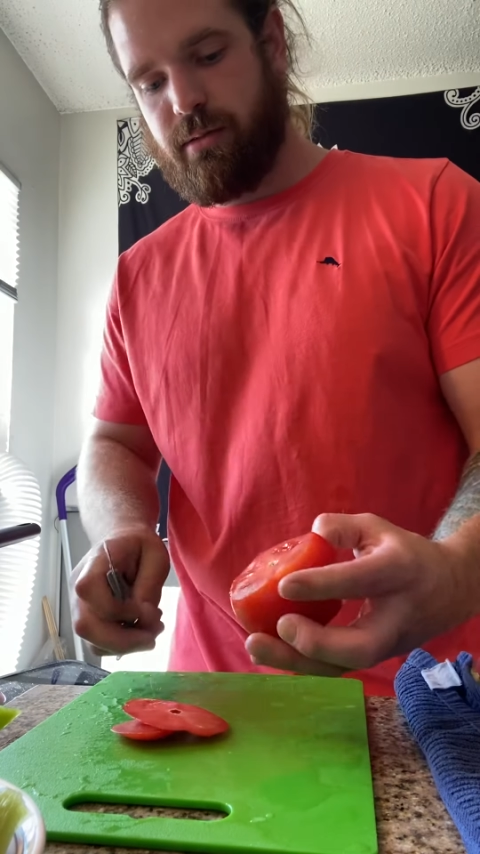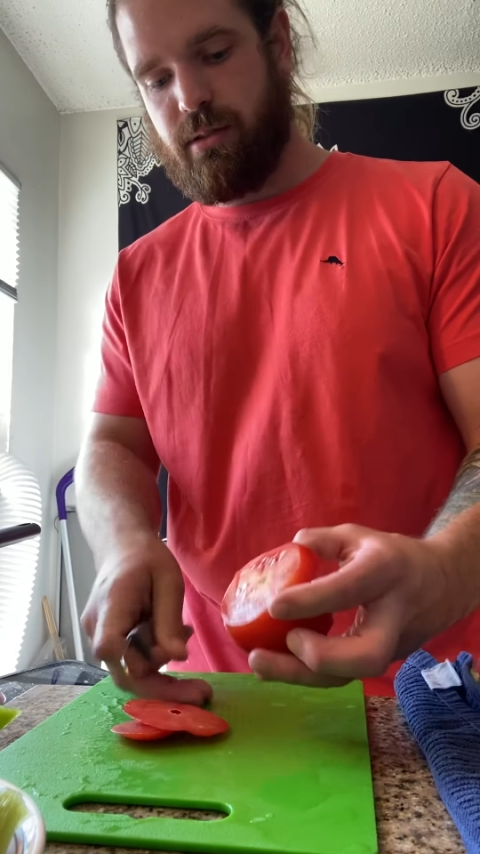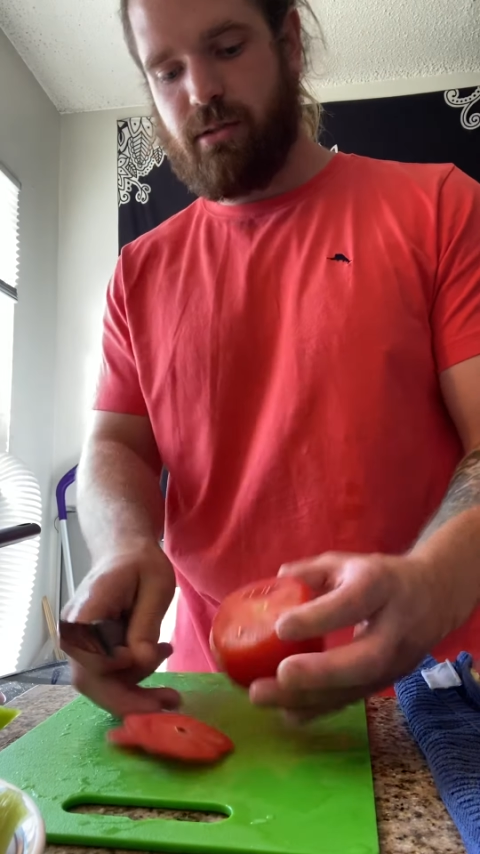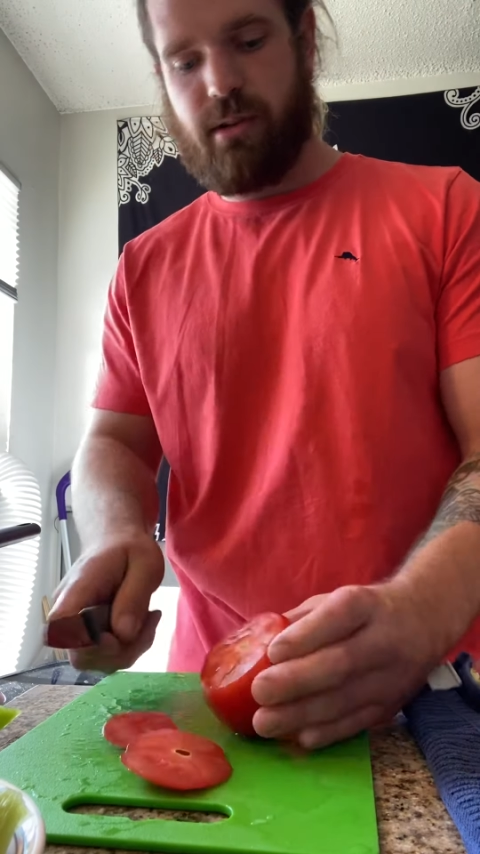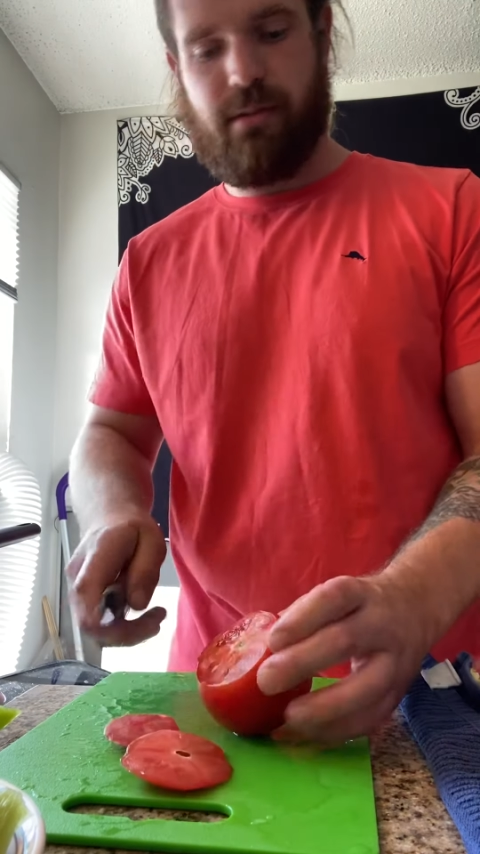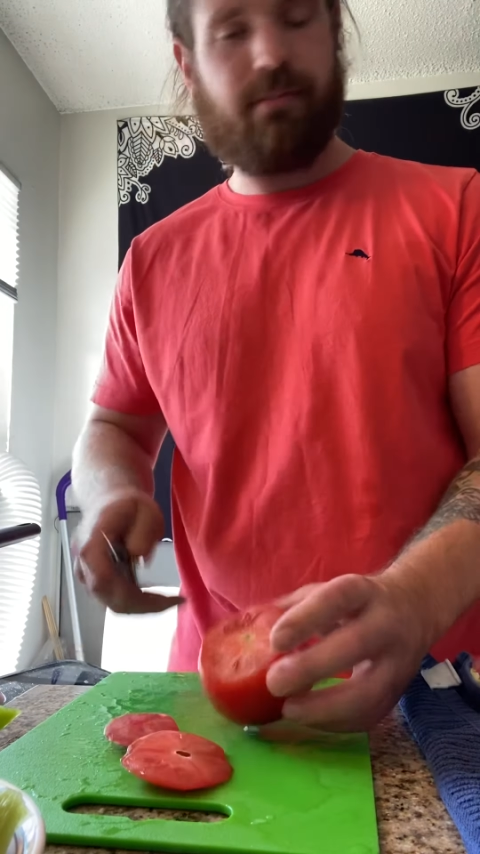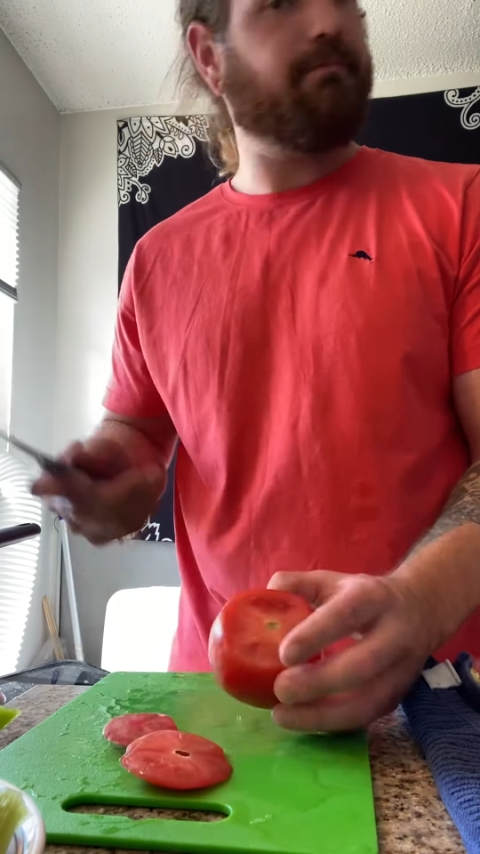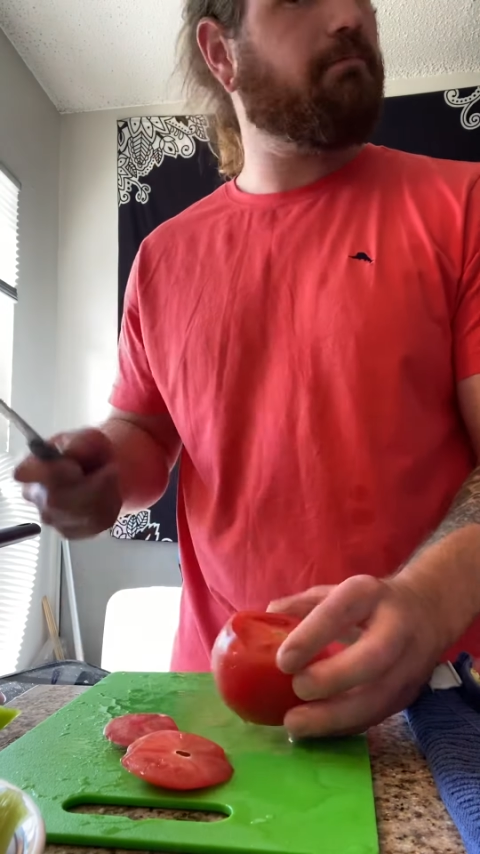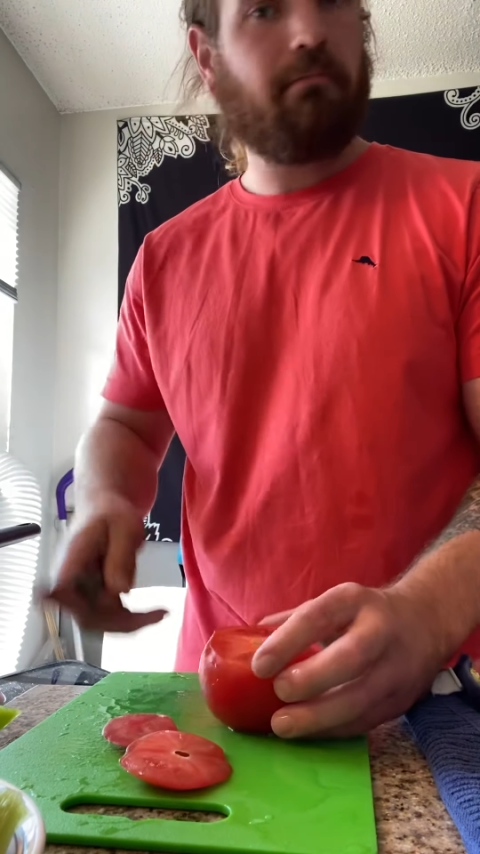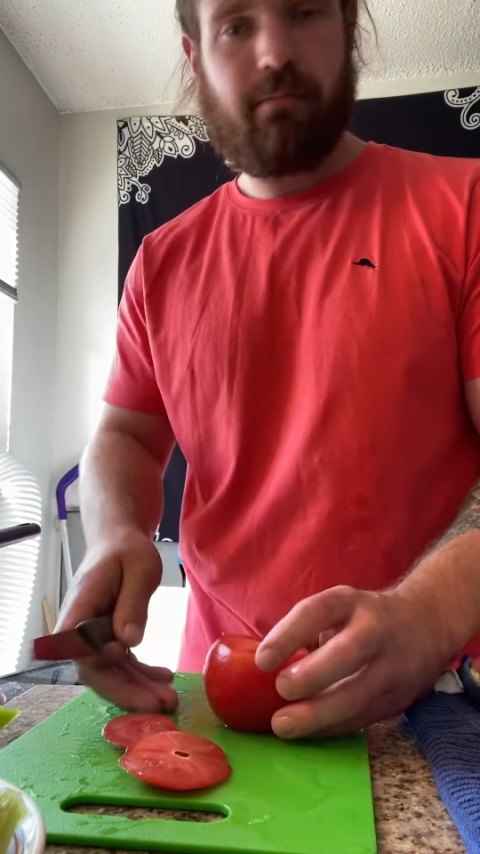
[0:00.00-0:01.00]
You can
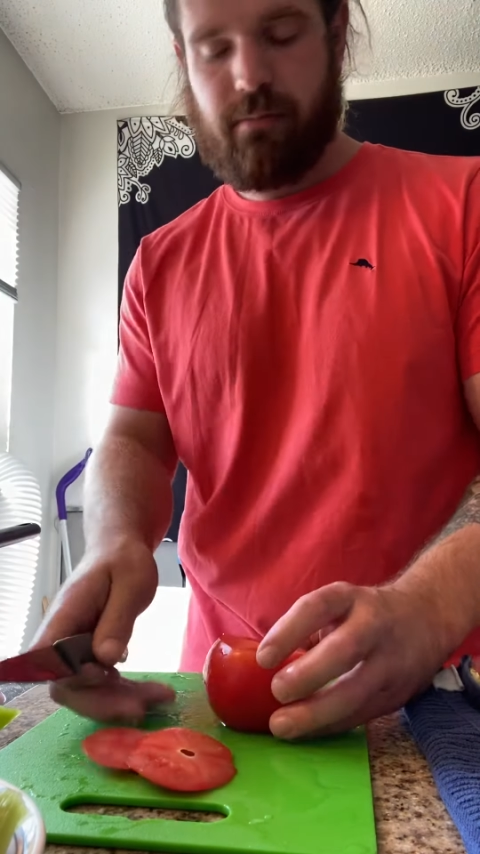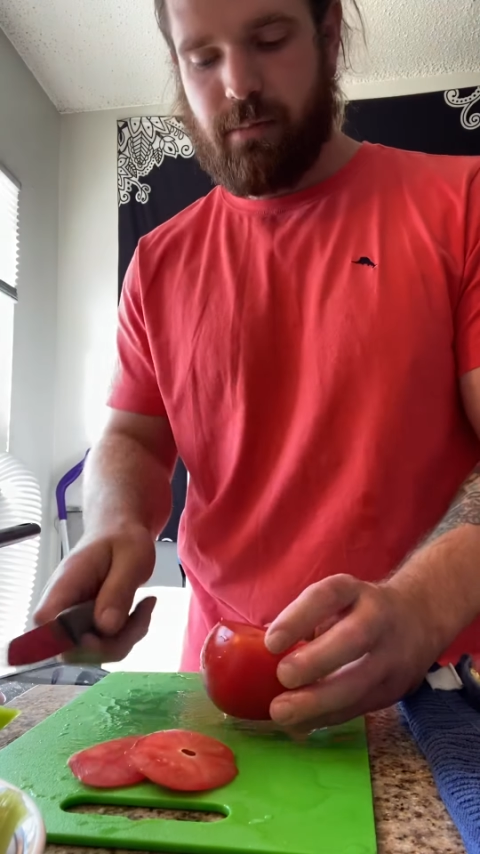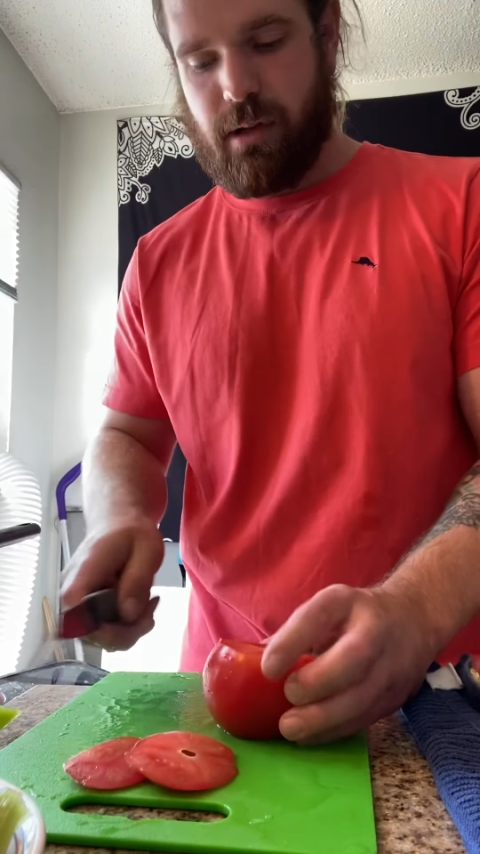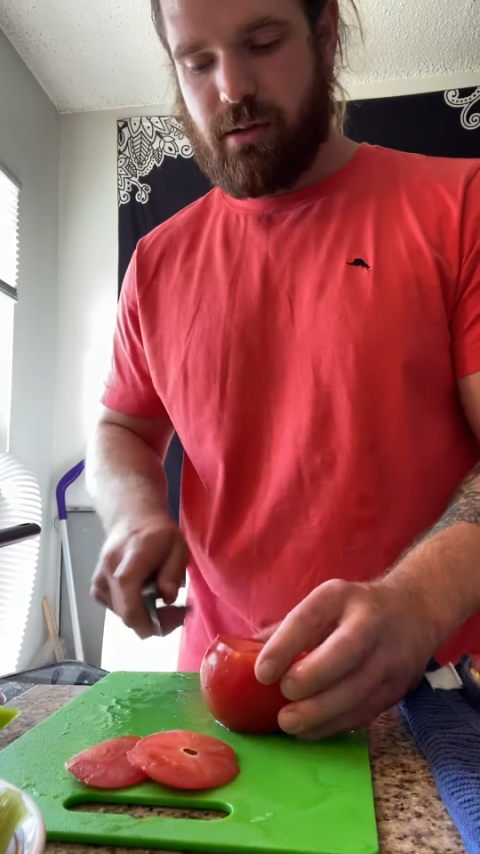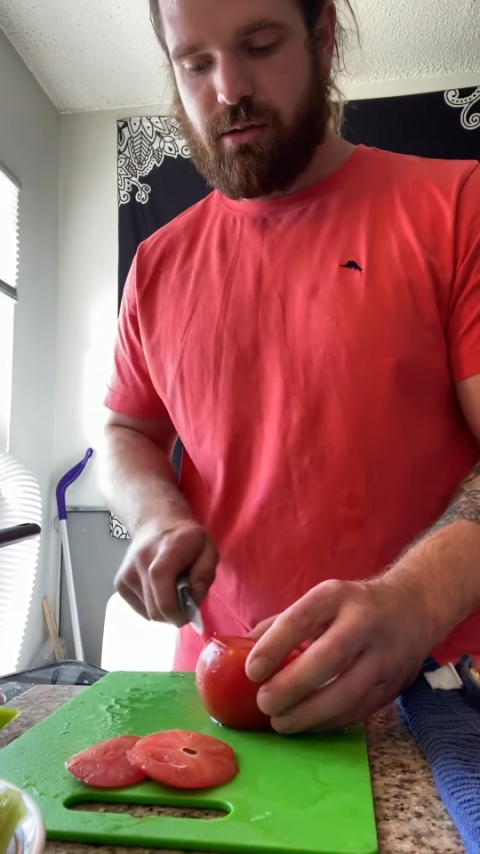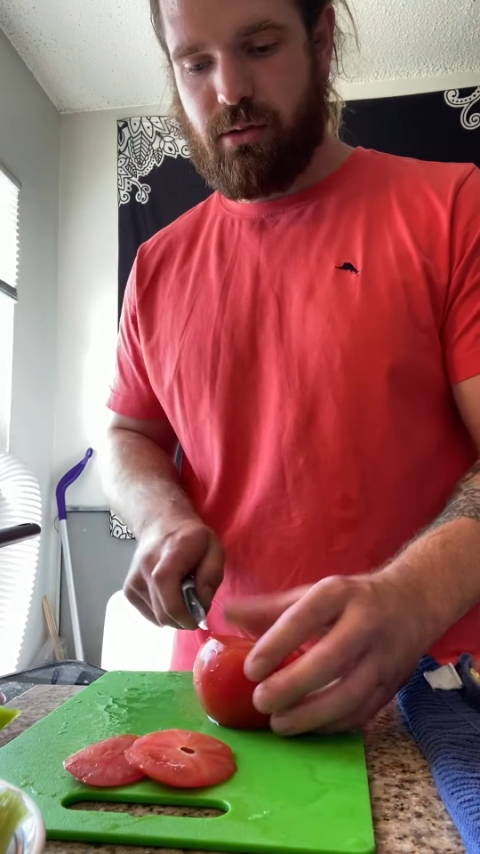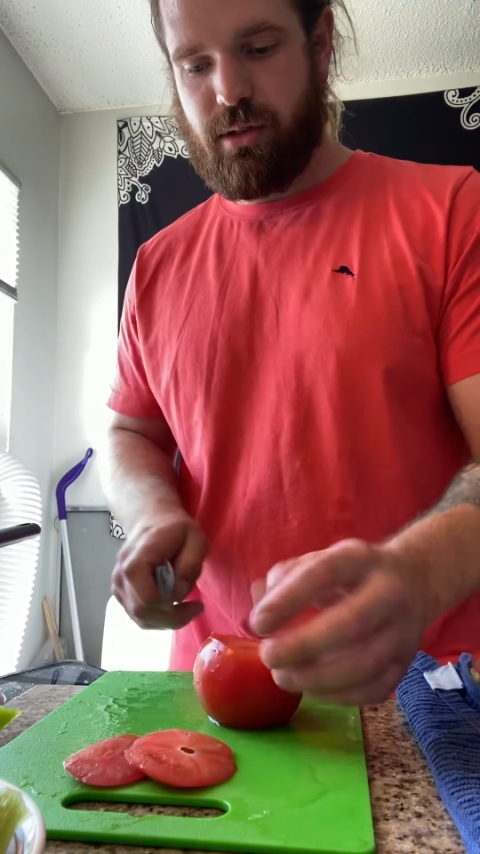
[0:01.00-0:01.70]
do